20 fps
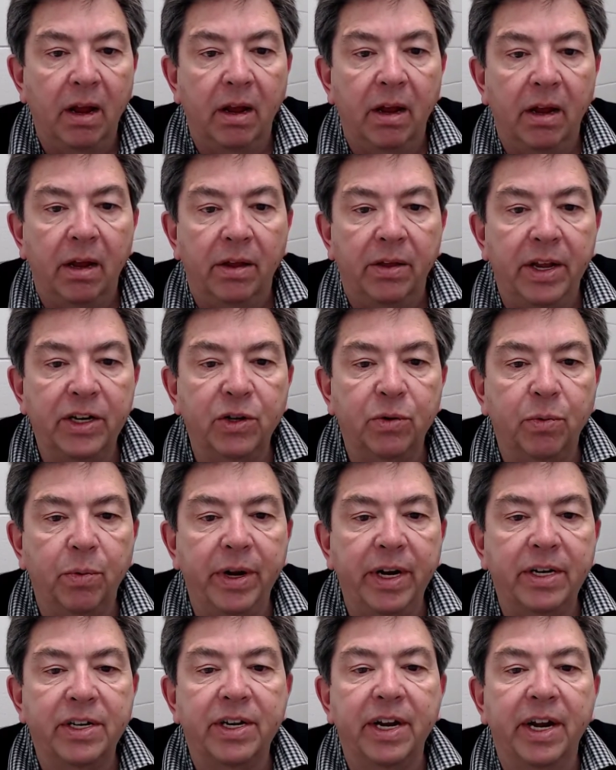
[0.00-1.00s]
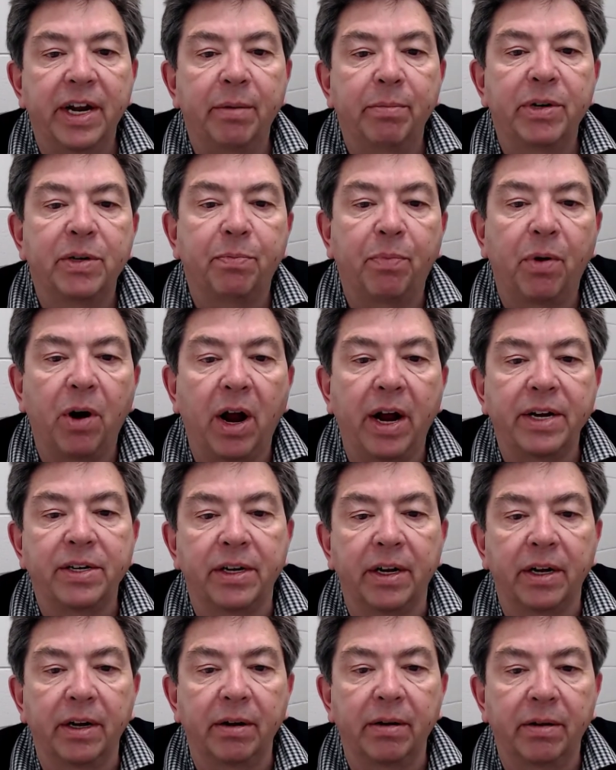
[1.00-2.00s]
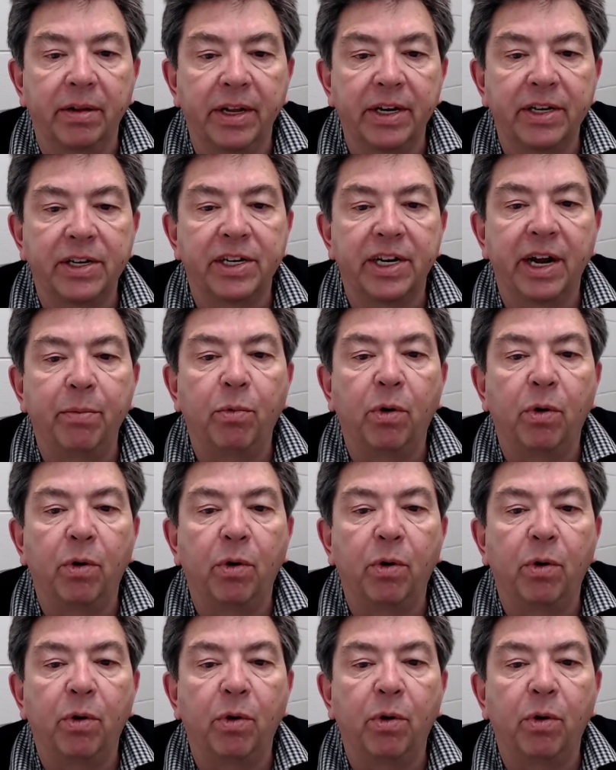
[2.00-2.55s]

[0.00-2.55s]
This week's SIM is pricing. This SIM